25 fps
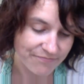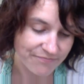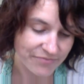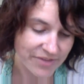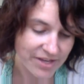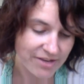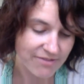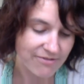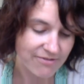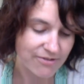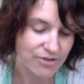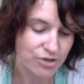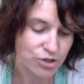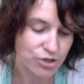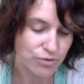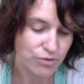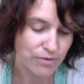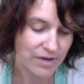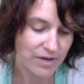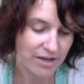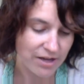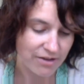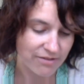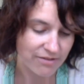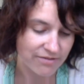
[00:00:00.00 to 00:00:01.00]
Verse
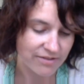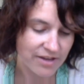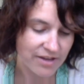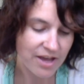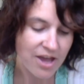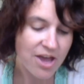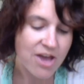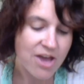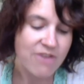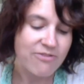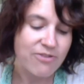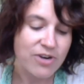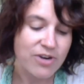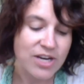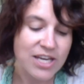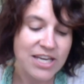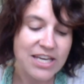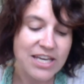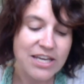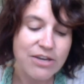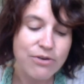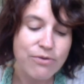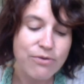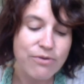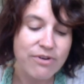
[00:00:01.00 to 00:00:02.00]
twelve, "For
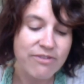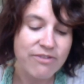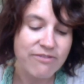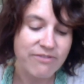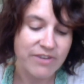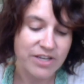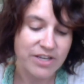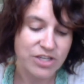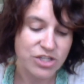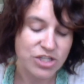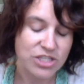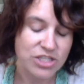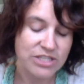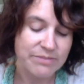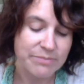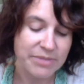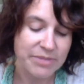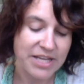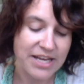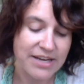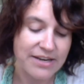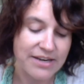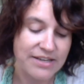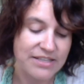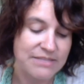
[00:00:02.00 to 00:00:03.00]
he who avenges
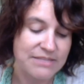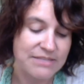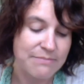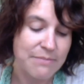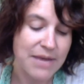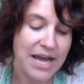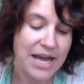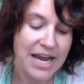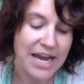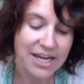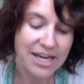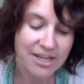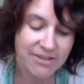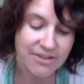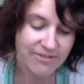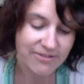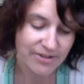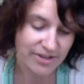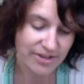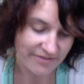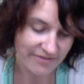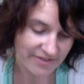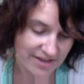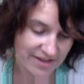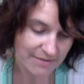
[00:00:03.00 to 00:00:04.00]
blood is mindful
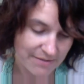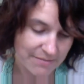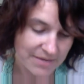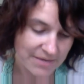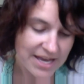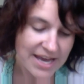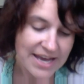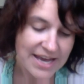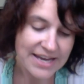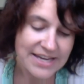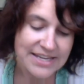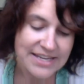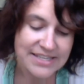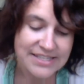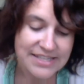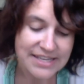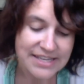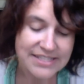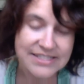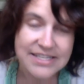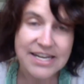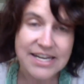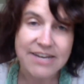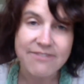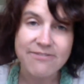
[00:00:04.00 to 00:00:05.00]
of them. He does
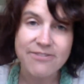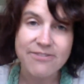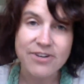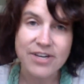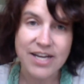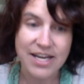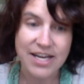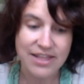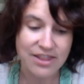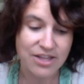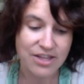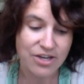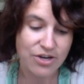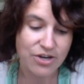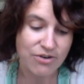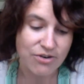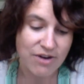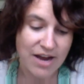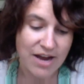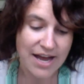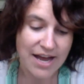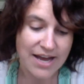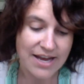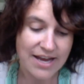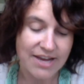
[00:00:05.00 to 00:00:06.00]
not forget the
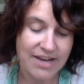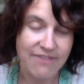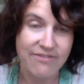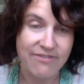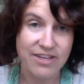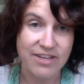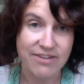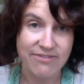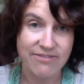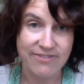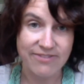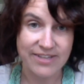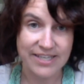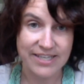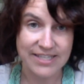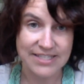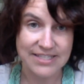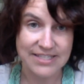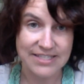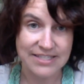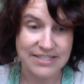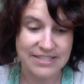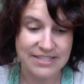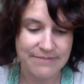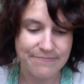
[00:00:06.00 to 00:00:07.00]
cry of the
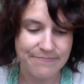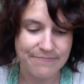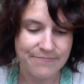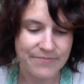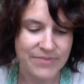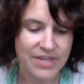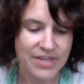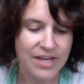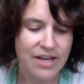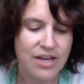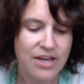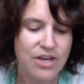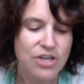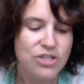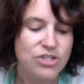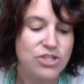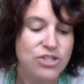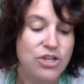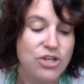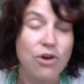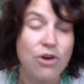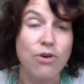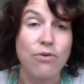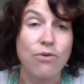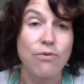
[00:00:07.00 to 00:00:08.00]
afflicted."
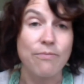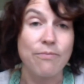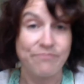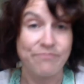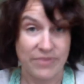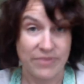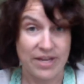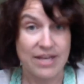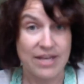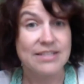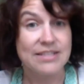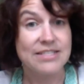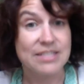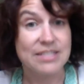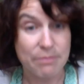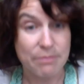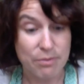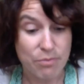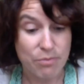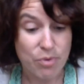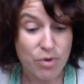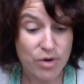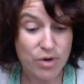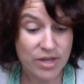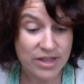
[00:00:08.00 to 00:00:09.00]
So, some
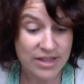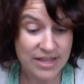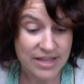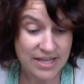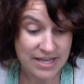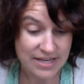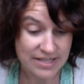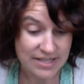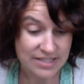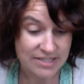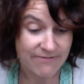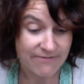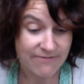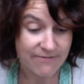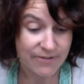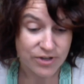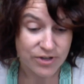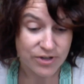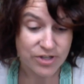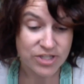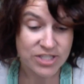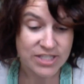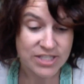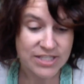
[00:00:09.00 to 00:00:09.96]
important things. First,